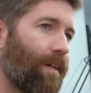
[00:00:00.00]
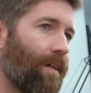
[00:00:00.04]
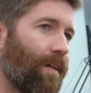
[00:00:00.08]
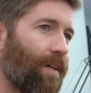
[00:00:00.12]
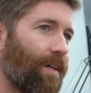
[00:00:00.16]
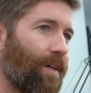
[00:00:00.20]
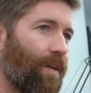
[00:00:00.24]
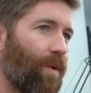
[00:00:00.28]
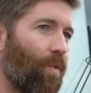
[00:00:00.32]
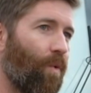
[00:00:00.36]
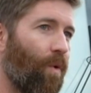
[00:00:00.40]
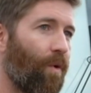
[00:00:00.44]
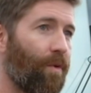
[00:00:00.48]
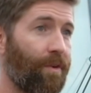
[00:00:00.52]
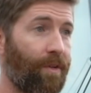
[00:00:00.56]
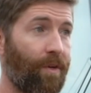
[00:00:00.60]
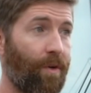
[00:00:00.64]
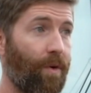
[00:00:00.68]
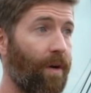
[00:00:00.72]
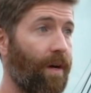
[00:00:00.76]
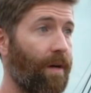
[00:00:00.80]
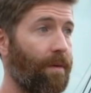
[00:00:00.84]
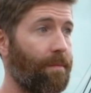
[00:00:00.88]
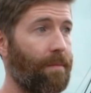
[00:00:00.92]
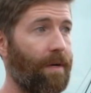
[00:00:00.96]
uh, wanting to
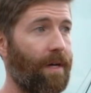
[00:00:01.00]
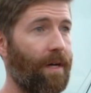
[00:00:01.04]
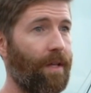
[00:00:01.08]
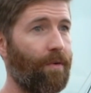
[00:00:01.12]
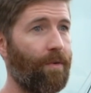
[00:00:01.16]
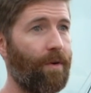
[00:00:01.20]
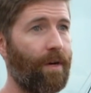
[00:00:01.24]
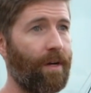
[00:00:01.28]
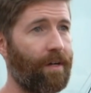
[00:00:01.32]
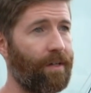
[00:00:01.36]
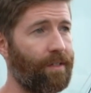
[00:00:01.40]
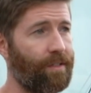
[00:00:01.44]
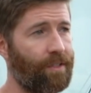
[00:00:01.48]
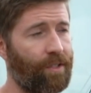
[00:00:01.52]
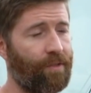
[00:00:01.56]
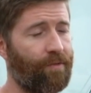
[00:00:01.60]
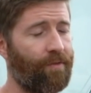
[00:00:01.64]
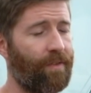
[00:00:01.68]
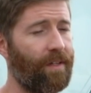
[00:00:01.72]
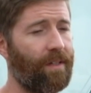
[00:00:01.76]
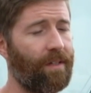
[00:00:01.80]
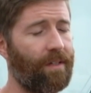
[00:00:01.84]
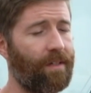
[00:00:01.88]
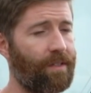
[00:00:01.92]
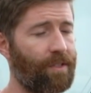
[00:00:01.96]
go out and buy the record, just
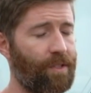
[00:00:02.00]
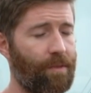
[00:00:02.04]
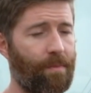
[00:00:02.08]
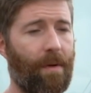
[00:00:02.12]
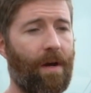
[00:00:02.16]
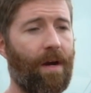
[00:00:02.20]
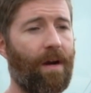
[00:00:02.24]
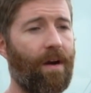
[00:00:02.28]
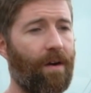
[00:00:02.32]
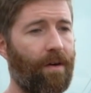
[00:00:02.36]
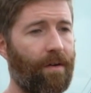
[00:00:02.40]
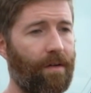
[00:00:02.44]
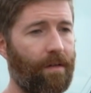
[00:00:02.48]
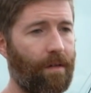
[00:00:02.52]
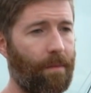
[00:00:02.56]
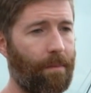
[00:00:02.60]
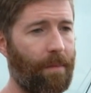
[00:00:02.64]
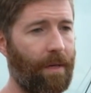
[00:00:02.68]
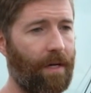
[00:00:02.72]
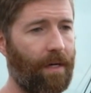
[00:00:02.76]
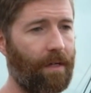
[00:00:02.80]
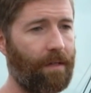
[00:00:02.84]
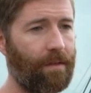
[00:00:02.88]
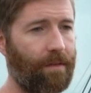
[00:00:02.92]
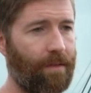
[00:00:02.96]
feeling inspired
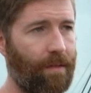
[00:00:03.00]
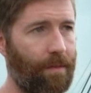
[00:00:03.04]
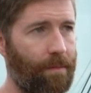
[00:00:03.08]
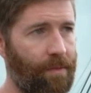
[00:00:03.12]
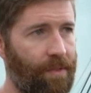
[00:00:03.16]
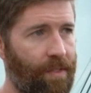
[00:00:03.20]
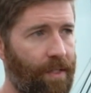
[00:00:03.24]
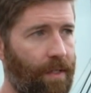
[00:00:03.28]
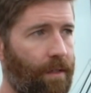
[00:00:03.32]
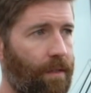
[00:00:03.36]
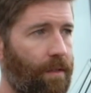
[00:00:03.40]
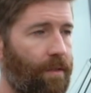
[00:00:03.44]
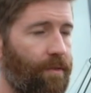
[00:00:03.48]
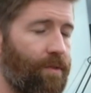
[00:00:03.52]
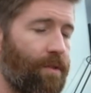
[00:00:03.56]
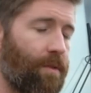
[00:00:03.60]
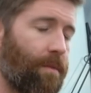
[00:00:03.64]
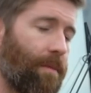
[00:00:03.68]
about themselves,